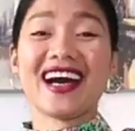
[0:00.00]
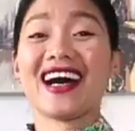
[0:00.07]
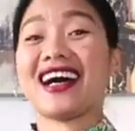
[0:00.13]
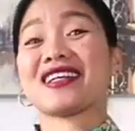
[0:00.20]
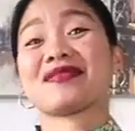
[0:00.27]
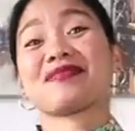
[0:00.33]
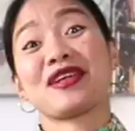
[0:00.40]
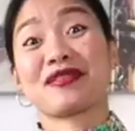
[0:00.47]

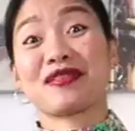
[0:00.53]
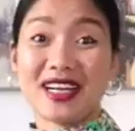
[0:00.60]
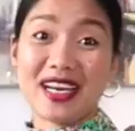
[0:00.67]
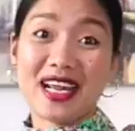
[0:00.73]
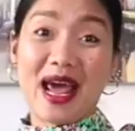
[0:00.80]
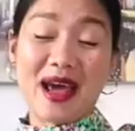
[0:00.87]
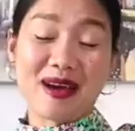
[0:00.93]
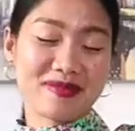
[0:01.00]
I'd be
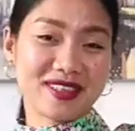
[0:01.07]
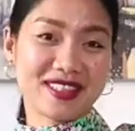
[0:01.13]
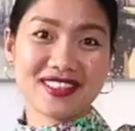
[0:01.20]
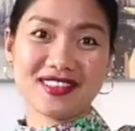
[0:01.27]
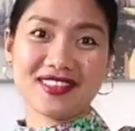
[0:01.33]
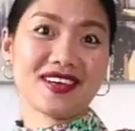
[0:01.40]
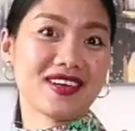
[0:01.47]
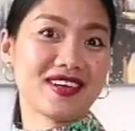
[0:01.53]
really happy
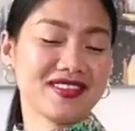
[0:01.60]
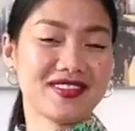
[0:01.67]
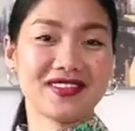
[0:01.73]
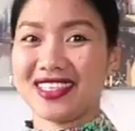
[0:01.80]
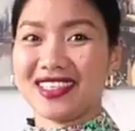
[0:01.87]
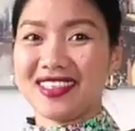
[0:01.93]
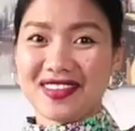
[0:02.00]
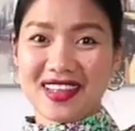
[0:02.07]
to know
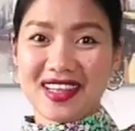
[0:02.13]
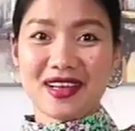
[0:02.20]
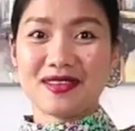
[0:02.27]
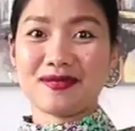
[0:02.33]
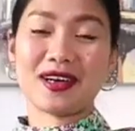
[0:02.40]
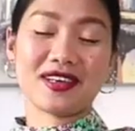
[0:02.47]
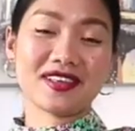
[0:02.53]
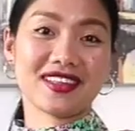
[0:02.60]
what you think
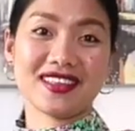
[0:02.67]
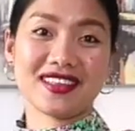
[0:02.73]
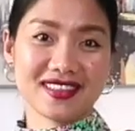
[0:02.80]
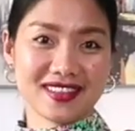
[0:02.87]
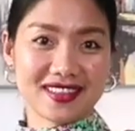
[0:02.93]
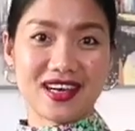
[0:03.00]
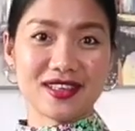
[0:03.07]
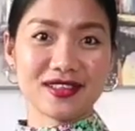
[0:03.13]
about
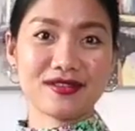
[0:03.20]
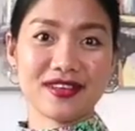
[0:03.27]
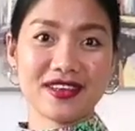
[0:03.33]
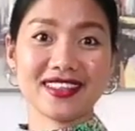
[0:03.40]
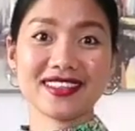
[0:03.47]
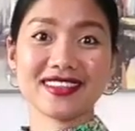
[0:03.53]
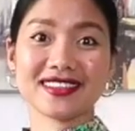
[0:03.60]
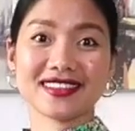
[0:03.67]
this
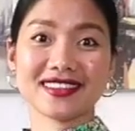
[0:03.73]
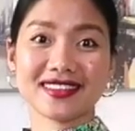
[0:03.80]
outfit.